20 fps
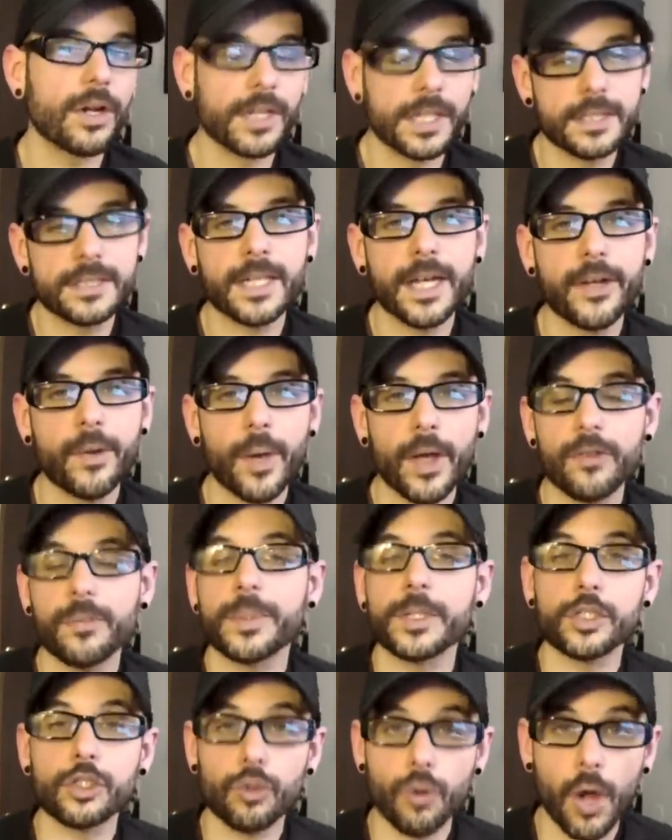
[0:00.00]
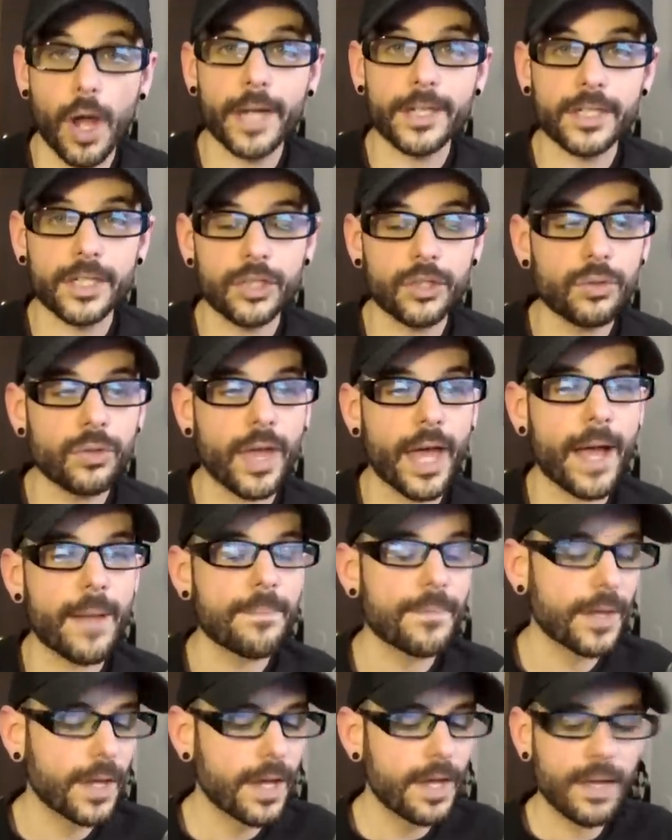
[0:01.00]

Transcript: Nintendo has been trying to do that.